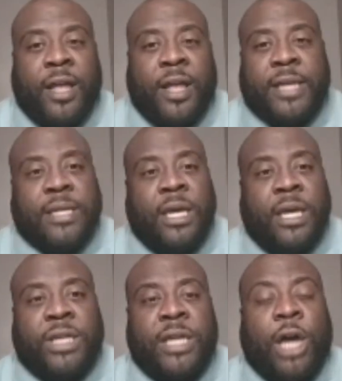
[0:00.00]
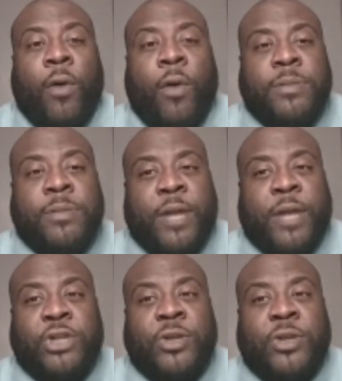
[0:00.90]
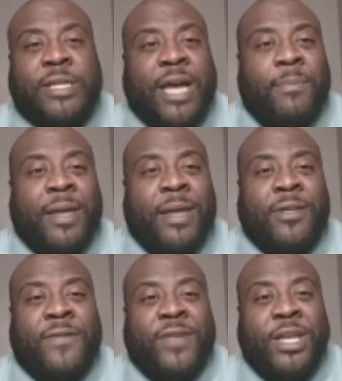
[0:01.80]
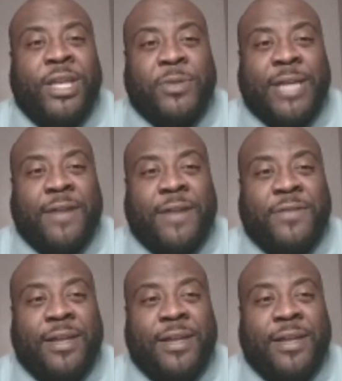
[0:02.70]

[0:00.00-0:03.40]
I said, EJ, it's always been a pleasure, and this time being on the video side of things,